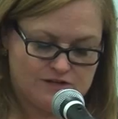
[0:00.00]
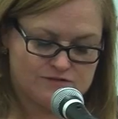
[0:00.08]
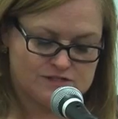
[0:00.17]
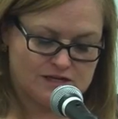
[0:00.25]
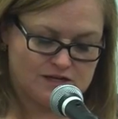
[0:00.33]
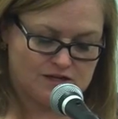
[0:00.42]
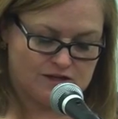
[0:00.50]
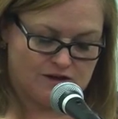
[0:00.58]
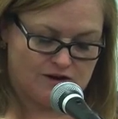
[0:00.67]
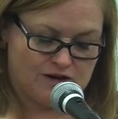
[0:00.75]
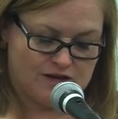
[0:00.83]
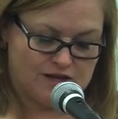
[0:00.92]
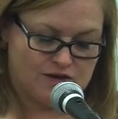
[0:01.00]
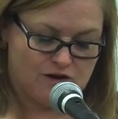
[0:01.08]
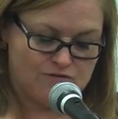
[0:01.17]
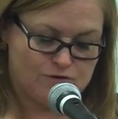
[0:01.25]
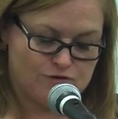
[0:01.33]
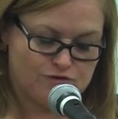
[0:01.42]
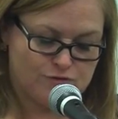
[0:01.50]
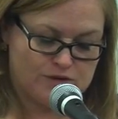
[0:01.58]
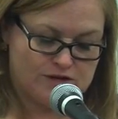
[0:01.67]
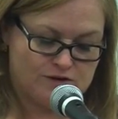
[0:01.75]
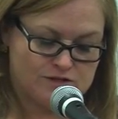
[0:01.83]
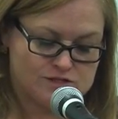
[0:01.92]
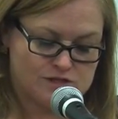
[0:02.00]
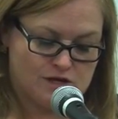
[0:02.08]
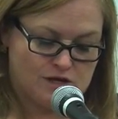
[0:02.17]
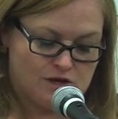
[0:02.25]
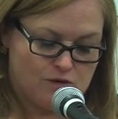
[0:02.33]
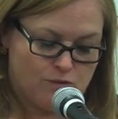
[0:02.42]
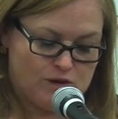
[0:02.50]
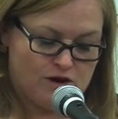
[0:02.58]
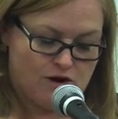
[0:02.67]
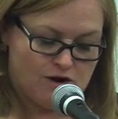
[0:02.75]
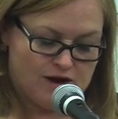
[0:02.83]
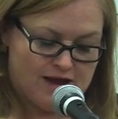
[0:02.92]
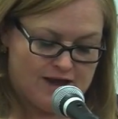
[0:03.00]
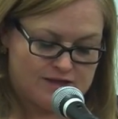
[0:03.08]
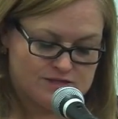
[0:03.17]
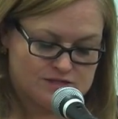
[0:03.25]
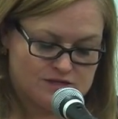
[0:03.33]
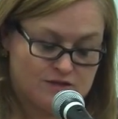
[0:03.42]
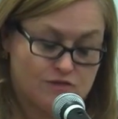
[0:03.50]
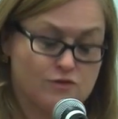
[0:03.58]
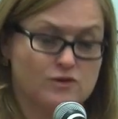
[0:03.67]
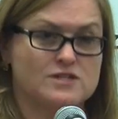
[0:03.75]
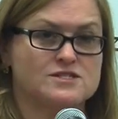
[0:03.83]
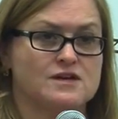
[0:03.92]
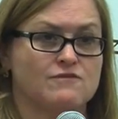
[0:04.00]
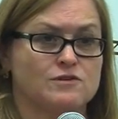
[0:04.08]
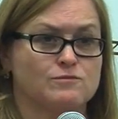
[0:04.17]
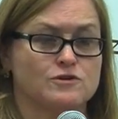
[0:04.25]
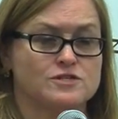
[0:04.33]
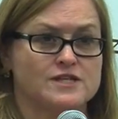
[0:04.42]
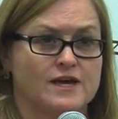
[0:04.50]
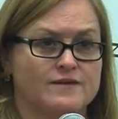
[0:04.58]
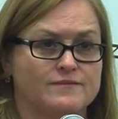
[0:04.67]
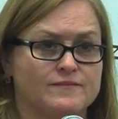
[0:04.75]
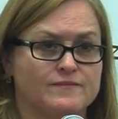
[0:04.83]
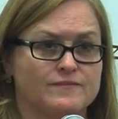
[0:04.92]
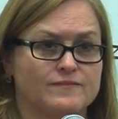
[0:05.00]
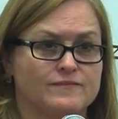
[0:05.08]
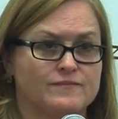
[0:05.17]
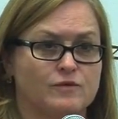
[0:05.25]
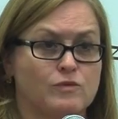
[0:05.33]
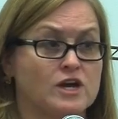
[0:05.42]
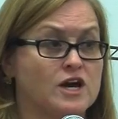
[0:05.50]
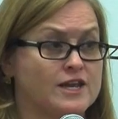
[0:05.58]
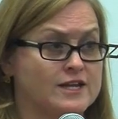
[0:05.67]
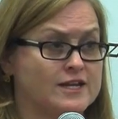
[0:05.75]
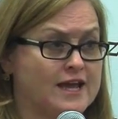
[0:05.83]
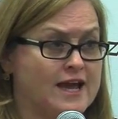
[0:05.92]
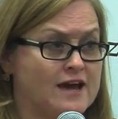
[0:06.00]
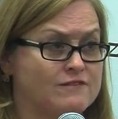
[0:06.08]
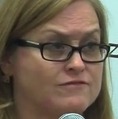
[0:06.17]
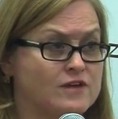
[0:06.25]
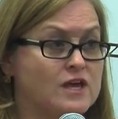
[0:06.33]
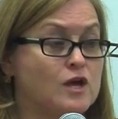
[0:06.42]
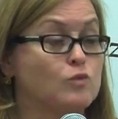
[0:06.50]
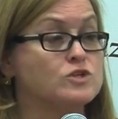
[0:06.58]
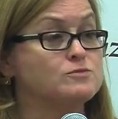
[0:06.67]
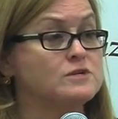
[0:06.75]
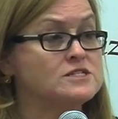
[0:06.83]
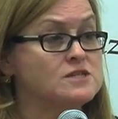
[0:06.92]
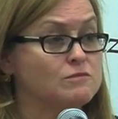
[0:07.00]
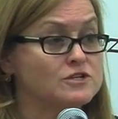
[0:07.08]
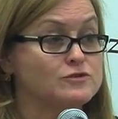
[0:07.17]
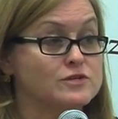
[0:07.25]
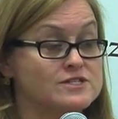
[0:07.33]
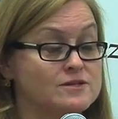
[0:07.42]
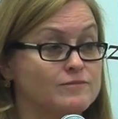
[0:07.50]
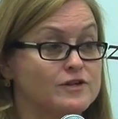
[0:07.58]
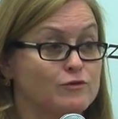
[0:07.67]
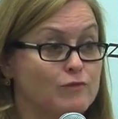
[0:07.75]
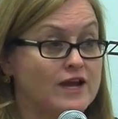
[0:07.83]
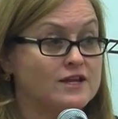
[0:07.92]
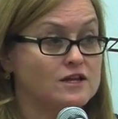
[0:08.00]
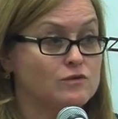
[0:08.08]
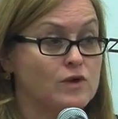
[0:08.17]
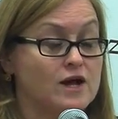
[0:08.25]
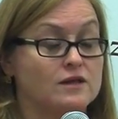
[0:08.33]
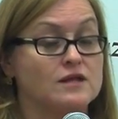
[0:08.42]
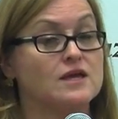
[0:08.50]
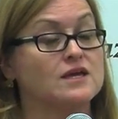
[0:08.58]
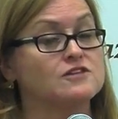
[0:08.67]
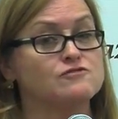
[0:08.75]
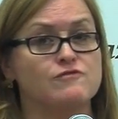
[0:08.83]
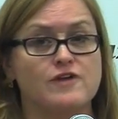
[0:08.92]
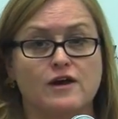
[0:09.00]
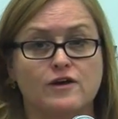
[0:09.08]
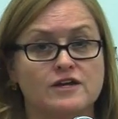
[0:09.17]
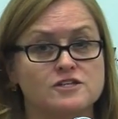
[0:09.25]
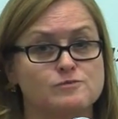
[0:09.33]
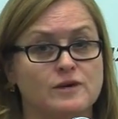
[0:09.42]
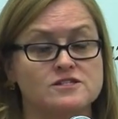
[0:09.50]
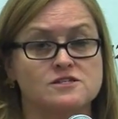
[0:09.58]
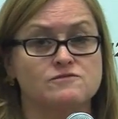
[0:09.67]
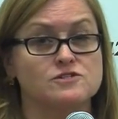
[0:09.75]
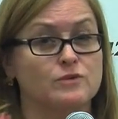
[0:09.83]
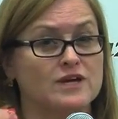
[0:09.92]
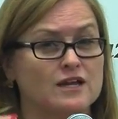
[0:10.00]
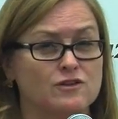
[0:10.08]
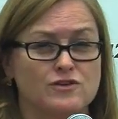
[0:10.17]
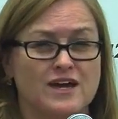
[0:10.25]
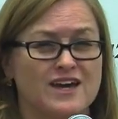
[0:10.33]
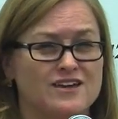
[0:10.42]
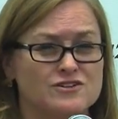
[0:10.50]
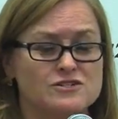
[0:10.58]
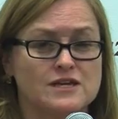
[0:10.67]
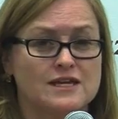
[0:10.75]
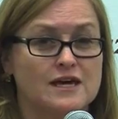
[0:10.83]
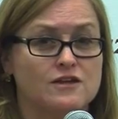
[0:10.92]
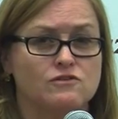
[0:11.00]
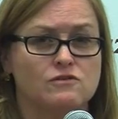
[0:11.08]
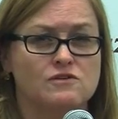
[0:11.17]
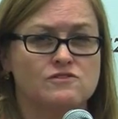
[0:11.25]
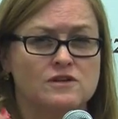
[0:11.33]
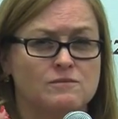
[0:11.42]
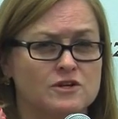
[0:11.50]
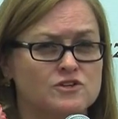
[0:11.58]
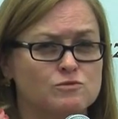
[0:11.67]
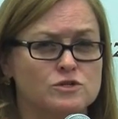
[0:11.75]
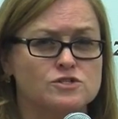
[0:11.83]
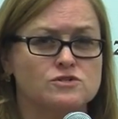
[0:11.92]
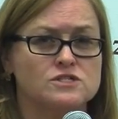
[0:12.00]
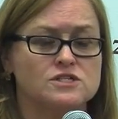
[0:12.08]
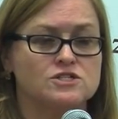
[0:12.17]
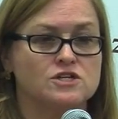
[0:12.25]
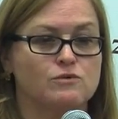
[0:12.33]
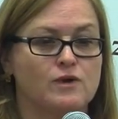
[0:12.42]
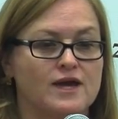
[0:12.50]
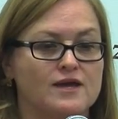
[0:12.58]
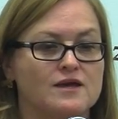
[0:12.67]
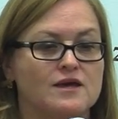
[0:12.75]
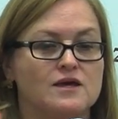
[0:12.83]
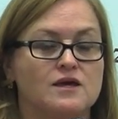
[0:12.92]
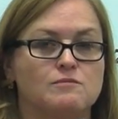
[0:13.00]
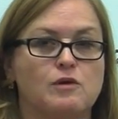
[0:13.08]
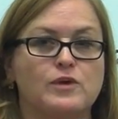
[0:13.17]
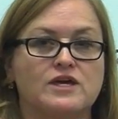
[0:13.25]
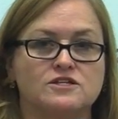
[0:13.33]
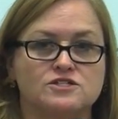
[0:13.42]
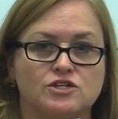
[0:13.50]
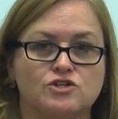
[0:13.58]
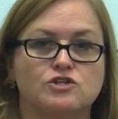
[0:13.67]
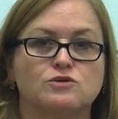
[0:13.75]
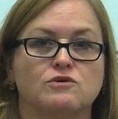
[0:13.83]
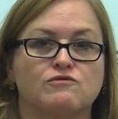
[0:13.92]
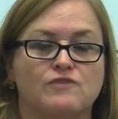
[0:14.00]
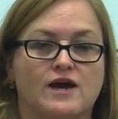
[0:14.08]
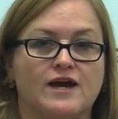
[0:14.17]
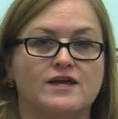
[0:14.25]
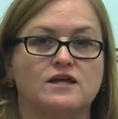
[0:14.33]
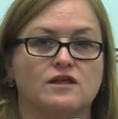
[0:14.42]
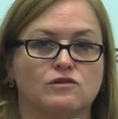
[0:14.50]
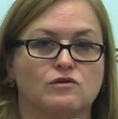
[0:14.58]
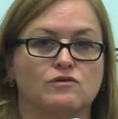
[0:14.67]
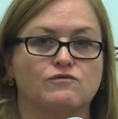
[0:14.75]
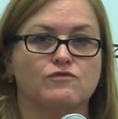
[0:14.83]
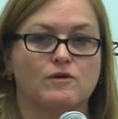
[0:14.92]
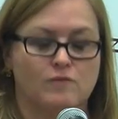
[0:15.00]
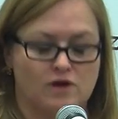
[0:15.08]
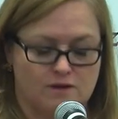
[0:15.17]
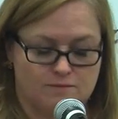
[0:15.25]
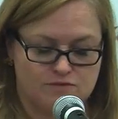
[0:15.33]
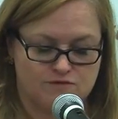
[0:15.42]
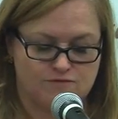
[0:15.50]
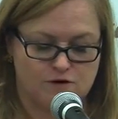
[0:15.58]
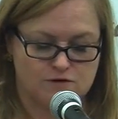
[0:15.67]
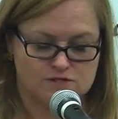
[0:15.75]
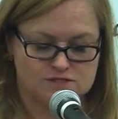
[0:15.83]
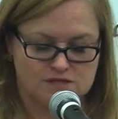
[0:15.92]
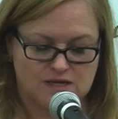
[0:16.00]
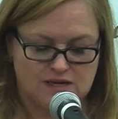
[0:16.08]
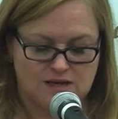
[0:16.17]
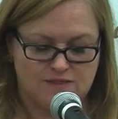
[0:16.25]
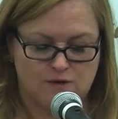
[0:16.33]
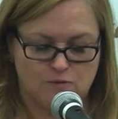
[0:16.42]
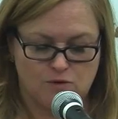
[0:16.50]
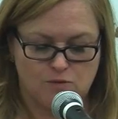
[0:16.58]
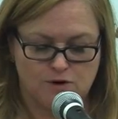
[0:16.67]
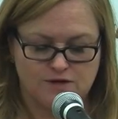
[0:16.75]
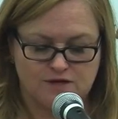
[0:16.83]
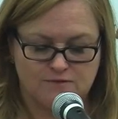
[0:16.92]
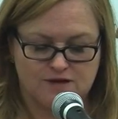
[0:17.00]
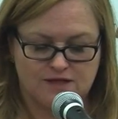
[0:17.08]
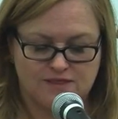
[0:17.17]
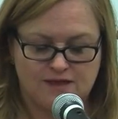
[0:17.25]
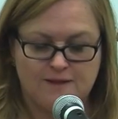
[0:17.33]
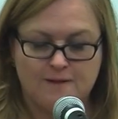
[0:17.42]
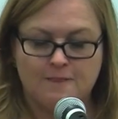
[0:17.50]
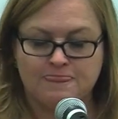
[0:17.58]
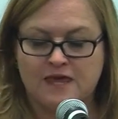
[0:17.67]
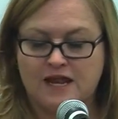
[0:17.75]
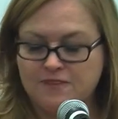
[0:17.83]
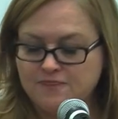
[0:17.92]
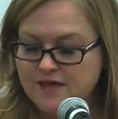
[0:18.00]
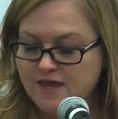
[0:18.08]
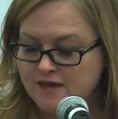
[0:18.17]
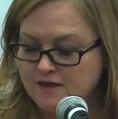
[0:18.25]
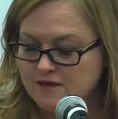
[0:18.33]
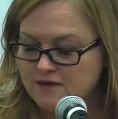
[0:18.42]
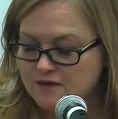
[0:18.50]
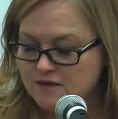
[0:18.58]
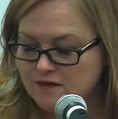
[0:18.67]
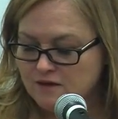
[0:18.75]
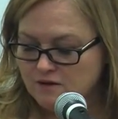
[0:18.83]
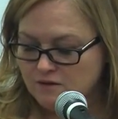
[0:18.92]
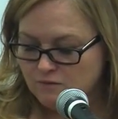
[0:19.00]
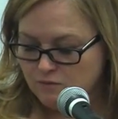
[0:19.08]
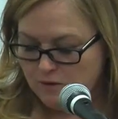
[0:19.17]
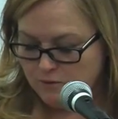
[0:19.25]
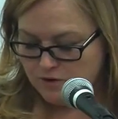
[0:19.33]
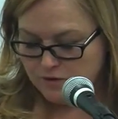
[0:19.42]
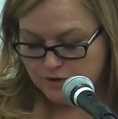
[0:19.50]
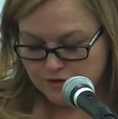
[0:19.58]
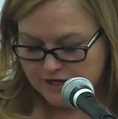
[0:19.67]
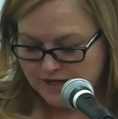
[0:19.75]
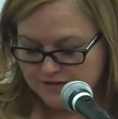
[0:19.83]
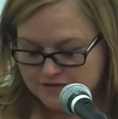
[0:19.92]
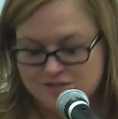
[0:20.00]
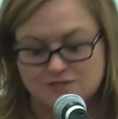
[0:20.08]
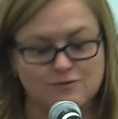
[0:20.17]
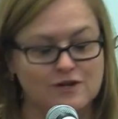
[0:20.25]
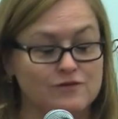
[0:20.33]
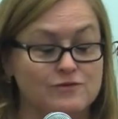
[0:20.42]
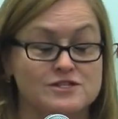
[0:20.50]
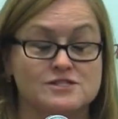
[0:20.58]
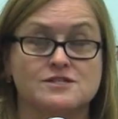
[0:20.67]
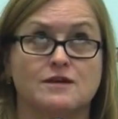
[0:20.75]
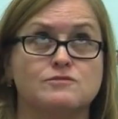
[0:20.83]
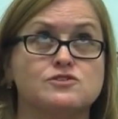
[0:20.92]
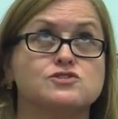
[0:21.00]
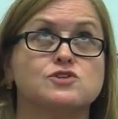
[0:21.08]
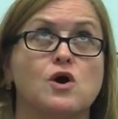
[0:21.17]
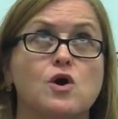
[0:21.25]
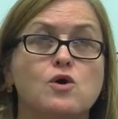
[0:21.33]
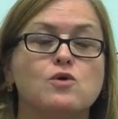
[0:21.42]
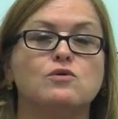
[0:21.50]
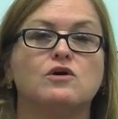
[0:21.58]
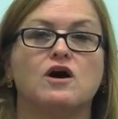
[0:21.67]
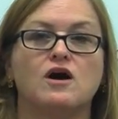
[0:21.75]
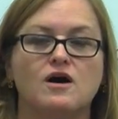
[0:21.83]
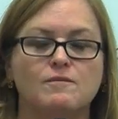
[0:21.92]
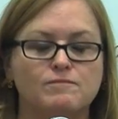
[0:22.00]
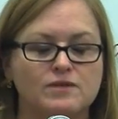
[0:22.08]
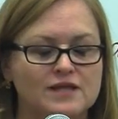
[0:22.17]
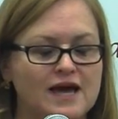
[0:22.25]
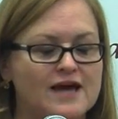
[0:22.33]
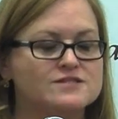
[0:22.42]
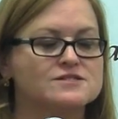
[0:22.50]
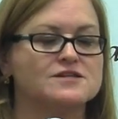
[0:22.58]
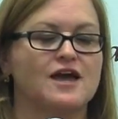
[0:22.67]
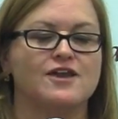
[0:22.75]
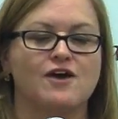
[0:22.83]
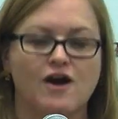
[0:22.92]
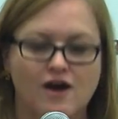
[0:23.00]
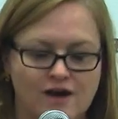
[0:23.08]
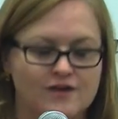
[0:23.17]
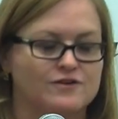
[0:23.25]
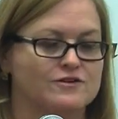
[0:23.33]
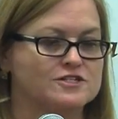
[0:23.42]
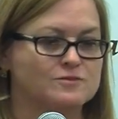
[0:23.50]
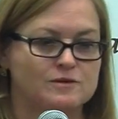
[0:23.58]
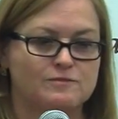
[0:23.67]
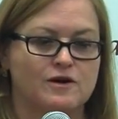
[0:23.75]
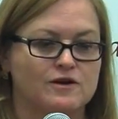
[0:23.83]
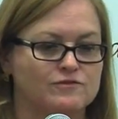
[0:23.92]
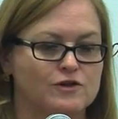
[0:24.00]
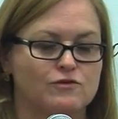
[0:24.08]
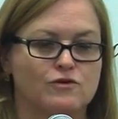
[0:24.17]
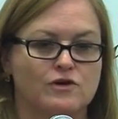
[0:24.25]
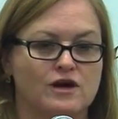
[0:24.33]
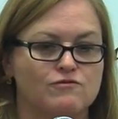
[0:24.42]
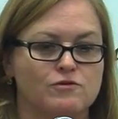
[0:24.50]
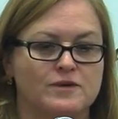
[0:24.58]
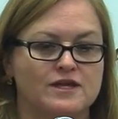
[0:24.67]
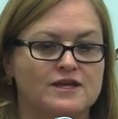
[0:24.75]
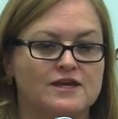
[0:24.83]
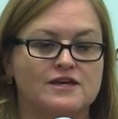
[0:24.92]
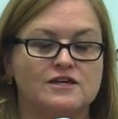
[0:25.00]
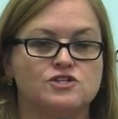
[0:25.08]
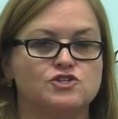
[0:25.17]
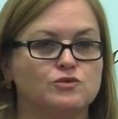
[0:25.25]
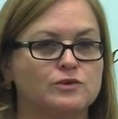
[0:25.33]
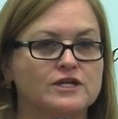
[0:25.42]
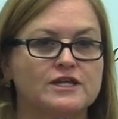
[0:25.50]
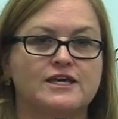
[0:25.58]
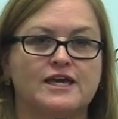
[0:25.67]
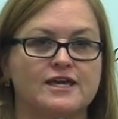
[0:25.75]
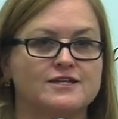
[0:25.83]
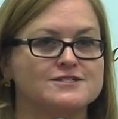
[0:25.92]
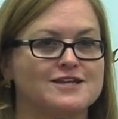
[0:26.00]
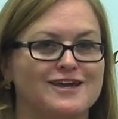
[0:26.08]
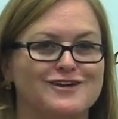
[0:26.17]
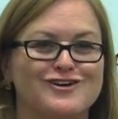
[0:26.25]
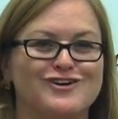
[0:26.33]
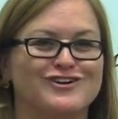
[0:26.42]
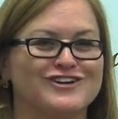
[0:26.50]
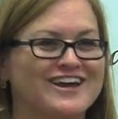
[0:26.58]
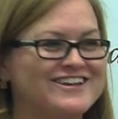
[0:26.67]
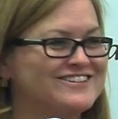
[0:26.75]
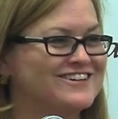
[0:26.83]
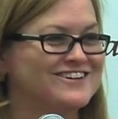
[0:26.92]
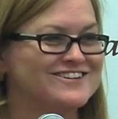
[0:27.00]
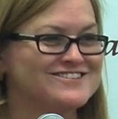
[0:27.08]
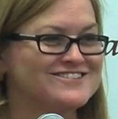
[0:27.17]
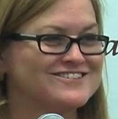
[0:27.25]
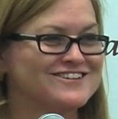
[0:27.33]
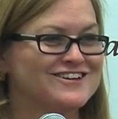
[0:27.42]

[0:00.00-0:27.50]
of Santa Clara, in our first 3 years, we are at 37%. We cut it in half, which means that we're doing something right and well. It's very expensive, so we got to learn how, understand how to do this in a much more strategic way, but we continue to refine and learn from the folks that we're working with. And I think what we're learning, and this is one of the reasons I'm so blessed and honored to be part of local government, is you really can take good ideas,